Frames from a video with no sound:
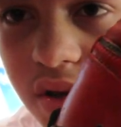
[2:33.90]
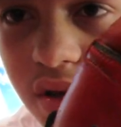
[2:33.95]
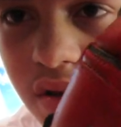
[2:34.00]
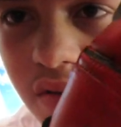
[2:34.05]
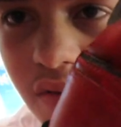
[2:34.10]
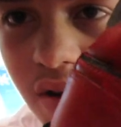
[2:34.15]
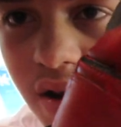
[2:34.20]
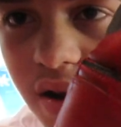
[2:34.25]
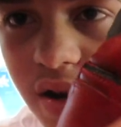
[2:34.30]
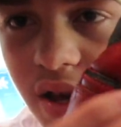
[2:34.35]

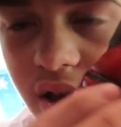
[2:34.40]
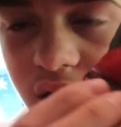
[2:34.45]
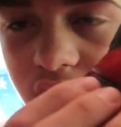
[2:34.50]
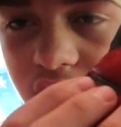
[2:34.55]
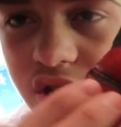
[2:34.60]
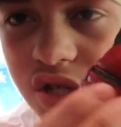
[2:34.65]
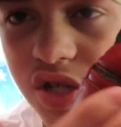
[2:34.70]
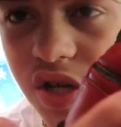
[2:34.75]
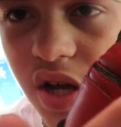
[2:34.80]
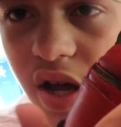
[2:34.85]
The red
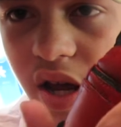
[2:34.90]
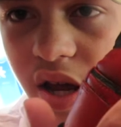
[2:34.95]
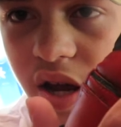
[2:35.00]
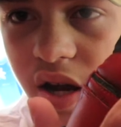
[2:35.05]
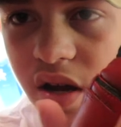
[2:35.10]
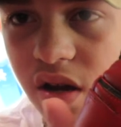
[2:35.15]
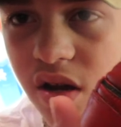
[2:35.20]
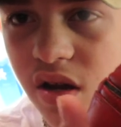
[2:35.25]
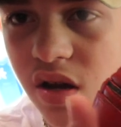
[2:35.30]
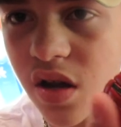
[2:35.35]
Nike check,
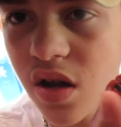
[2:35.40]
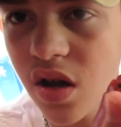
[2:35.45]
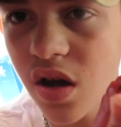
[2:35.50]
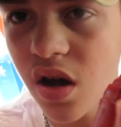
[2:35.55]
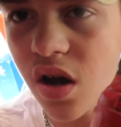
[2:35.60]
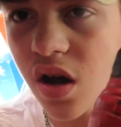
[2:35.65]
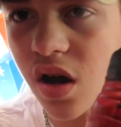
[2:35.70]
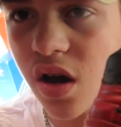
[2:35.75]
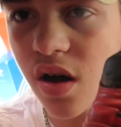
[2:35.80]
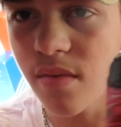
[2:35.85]

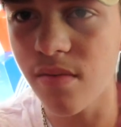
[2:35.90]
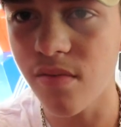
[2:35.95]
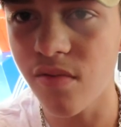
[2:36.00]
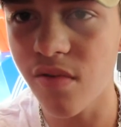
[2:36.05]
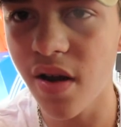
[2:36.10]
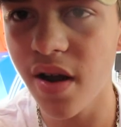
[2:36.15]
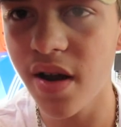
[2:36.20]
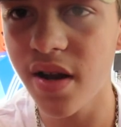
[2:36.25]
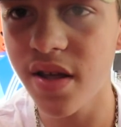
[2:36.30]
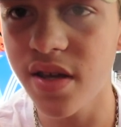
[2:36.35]

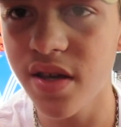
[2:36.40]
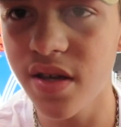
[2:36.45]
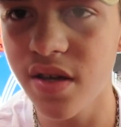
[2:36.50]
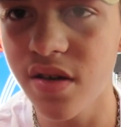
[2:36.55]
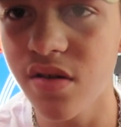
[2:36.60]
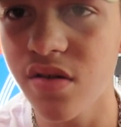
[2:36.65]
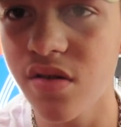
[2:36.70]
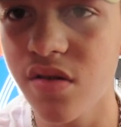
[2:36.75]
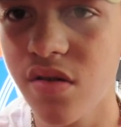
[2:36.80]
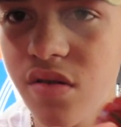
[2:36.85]
red
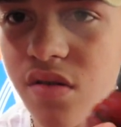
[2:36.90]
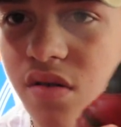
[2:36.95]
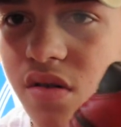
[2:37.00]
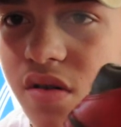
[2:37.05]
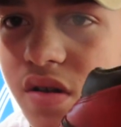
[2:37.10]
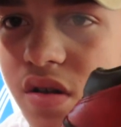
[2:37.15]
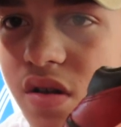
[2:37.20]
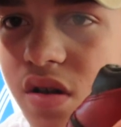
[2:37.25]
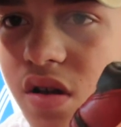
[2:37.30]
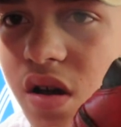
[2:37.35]
heel,
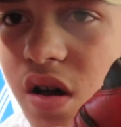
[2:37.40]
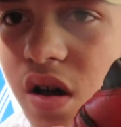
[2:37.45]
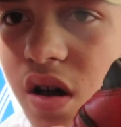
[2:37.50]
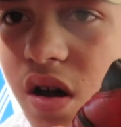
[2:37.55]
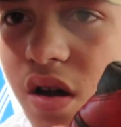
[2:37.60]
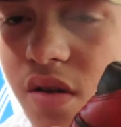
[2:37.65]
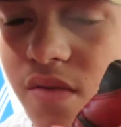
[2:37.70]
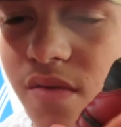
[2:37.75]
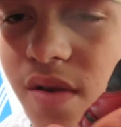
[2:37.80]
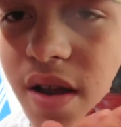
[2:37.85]

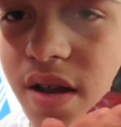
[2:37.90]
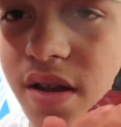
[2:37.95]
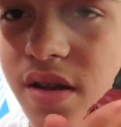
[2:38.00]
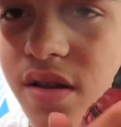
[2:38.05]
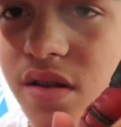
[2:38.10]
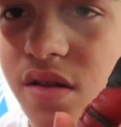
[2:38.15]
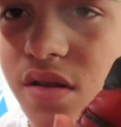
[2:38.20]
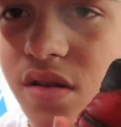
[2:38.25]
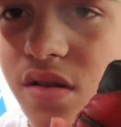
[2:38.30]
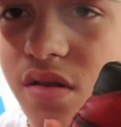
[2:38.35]
red.
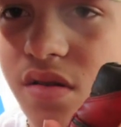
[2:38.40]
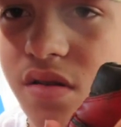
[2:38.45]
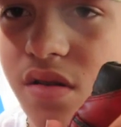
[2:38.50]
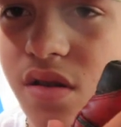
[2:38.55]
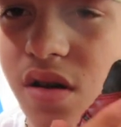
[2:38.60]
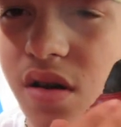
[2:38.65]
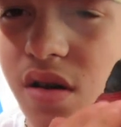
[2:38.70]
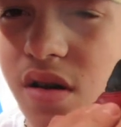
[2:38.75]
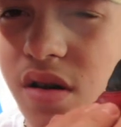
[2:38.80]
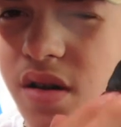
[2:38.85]

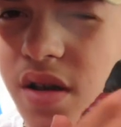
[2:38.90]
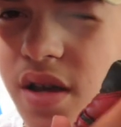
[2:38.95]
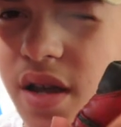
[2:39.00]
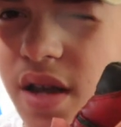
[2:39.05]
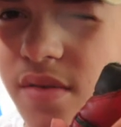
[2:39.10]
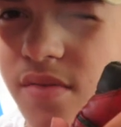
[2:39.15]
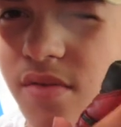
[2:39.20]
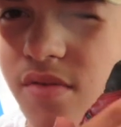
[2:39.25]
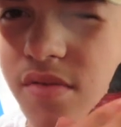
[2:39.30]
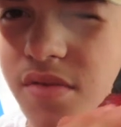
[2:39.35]

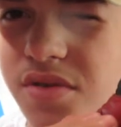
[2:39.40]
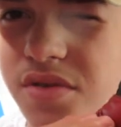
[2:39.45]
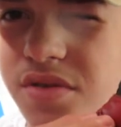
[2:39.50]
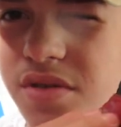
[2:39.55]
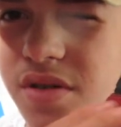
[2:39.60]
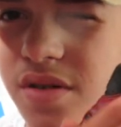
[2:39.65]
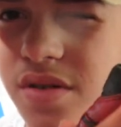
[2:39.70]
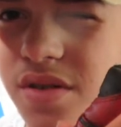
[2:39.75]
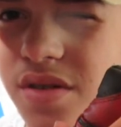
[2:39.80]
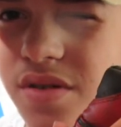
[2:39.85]
Can't remember what you
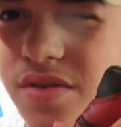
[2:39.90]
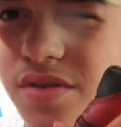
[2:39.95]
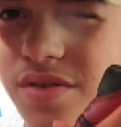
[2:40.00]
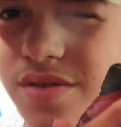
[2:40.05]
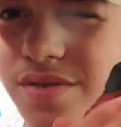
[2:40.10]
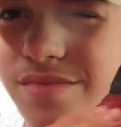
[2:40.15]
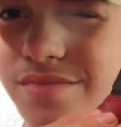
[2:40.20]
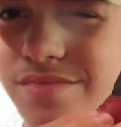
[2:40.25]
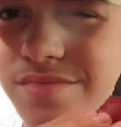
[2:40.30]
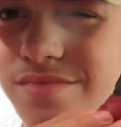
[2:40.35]
call
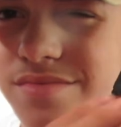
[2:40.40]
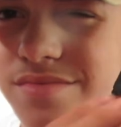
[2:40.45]
those. I